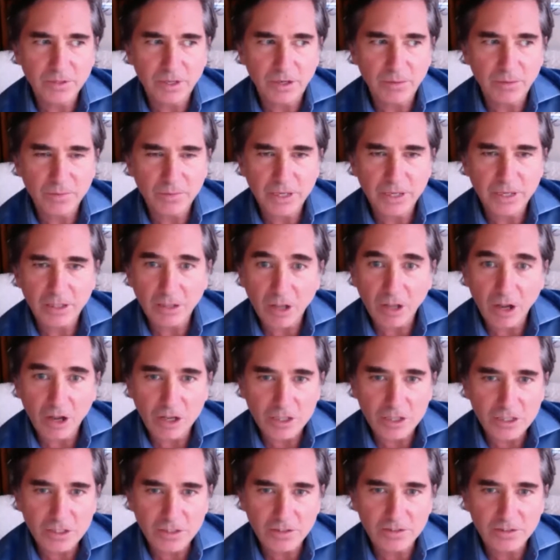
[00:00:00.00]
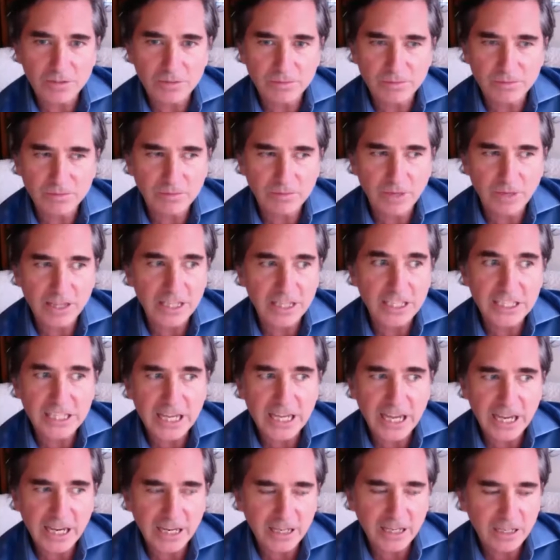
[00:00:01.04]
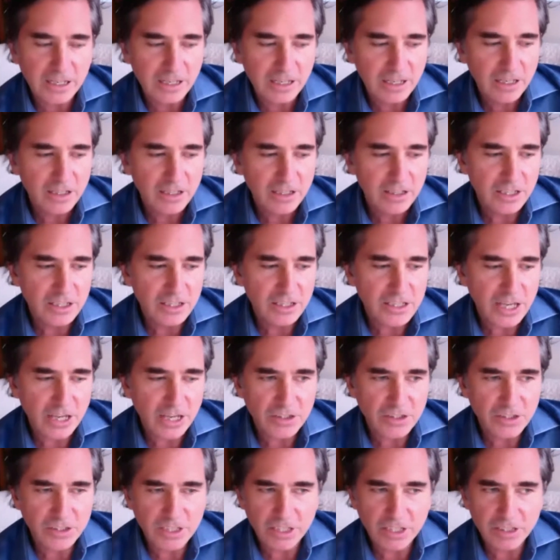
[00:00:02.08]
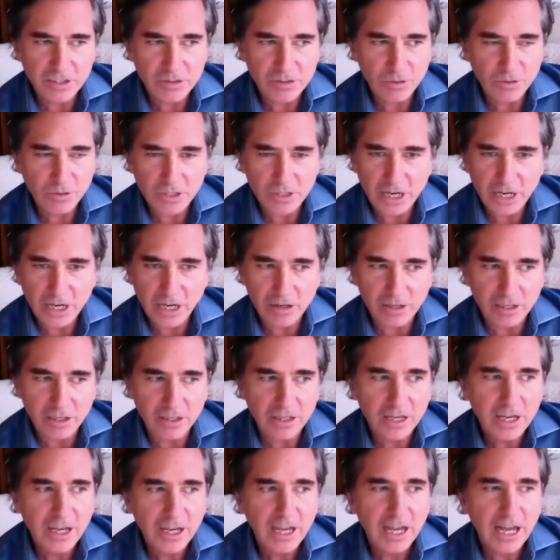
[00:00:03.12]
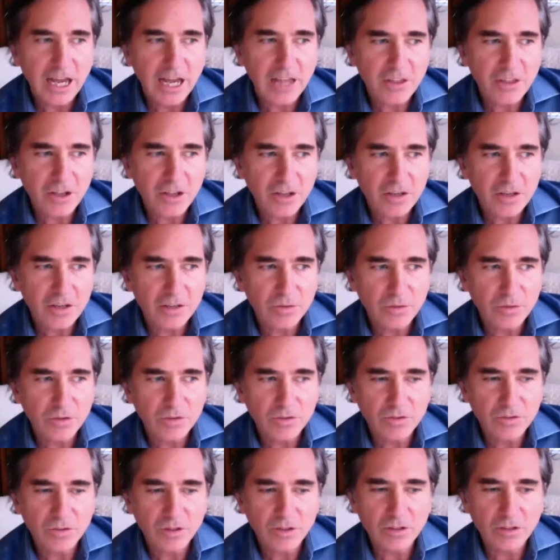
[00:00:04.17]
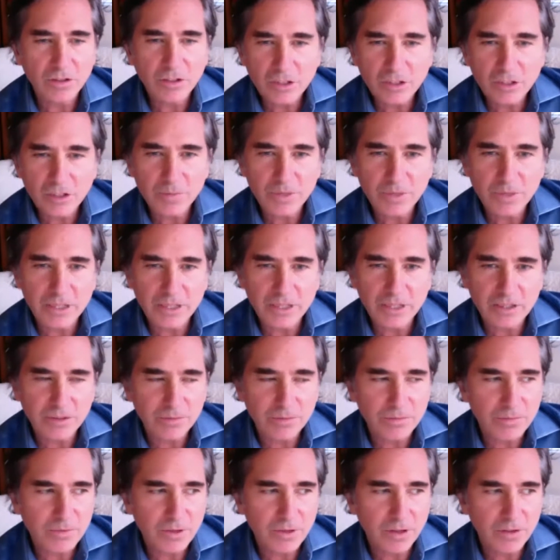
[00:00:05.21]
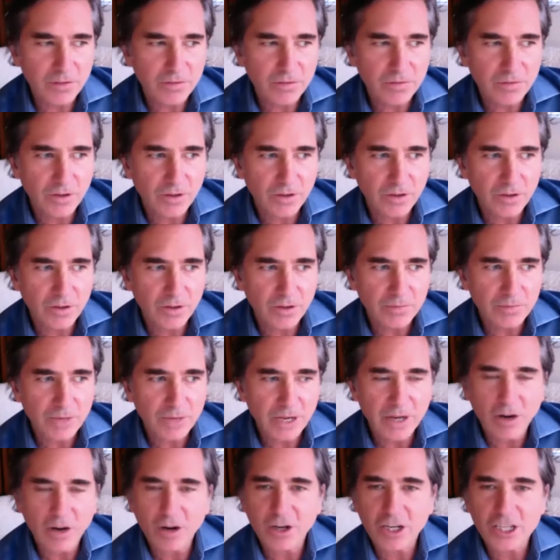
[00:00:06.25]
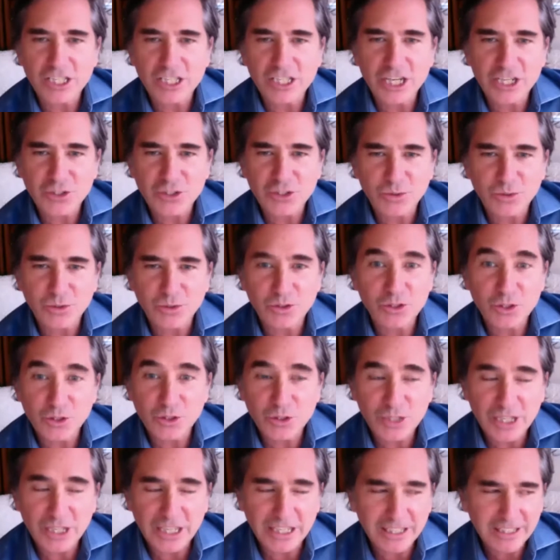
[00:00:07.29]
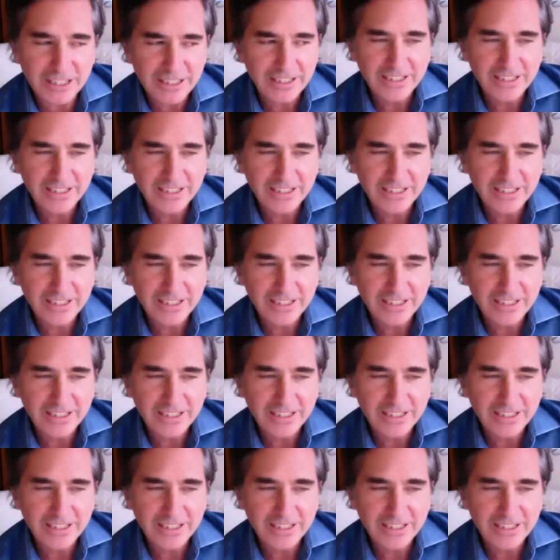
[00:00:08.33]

being lost by the day. These houses get torn down, and I thought it was a little bit of my architectural duty